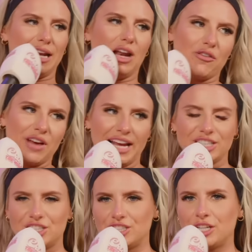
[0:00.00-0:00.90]
long
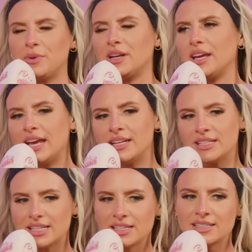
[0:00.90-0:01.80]
relationship and it
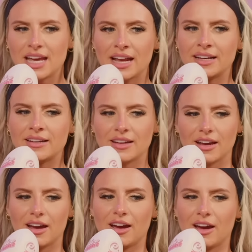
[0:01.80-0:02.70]
ended. And
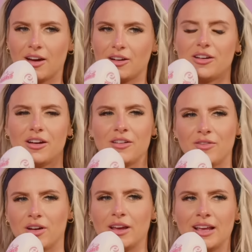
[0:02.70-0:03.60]
I don't know if
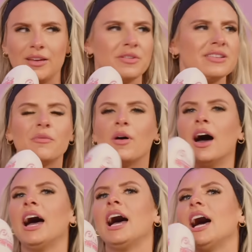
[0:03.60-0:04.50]
I can keep this in, but
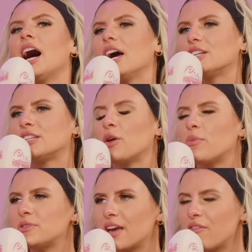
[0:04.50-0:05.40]
they were
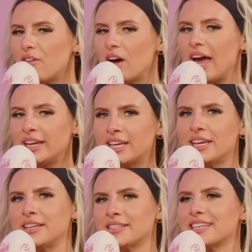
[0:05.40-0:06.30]
together for 8
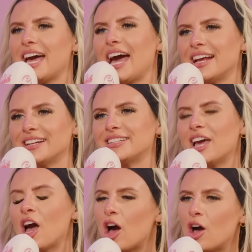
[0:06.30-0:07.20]
years, and
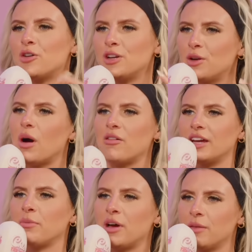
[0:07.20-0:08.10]
her only worry
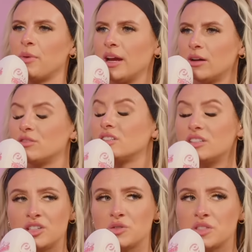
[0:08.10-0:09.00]
about the breakup,
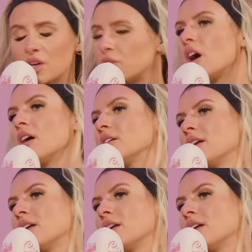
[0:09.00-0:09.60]
she was so done.